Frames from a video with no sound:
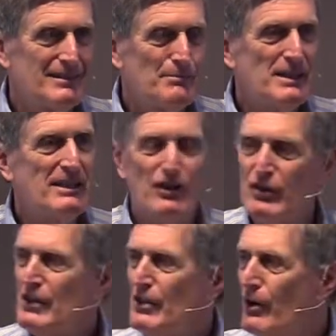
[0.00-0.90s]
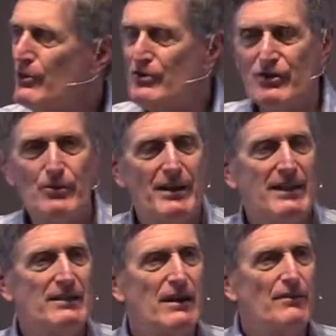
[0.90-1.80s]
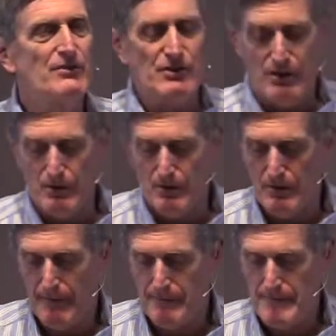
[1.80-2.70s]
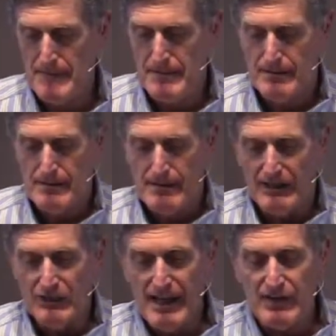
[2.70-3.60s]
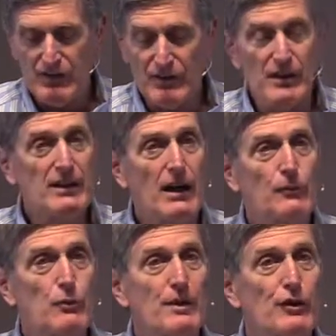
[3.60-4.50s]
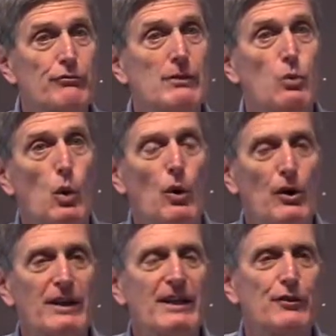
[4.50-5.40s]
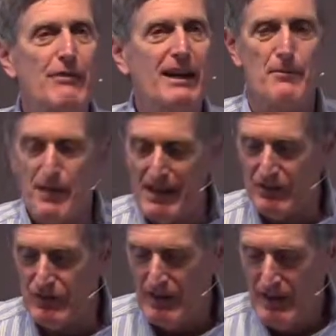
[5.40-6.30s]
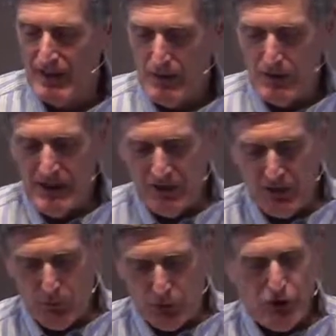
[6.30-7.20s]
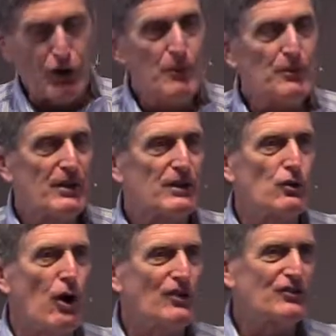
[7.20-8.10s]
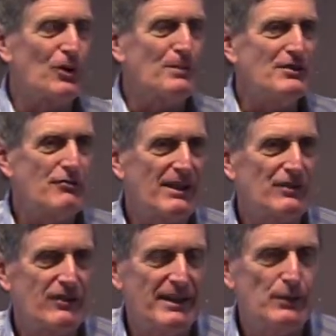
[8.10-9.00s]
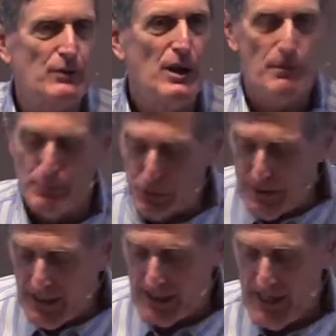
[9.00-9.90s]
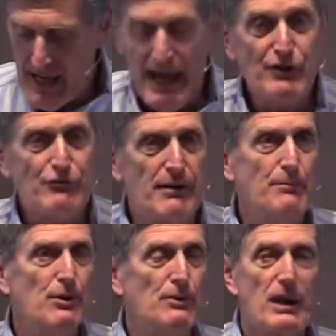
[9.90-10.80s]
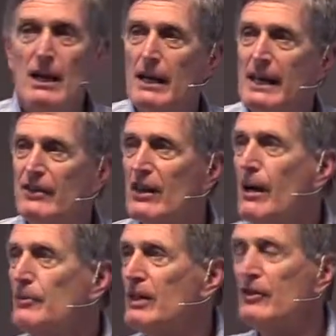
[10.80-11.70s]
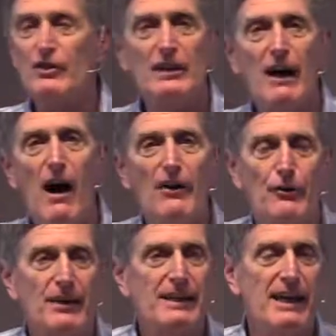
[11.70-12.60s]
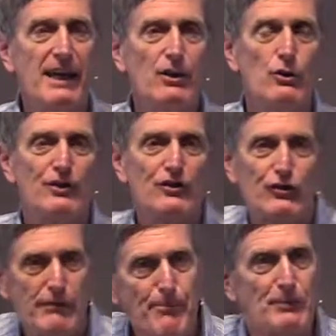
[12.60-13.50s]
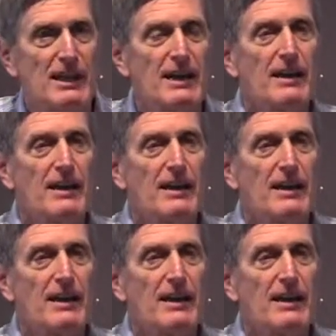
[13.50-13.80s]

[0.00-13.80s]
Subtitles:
because he knows you and he loves you. Isaiah says he comes with his reward and his recompense. Well, these are terms that could also be translated booty and tribute. He comes, he's the conquering king who has stripped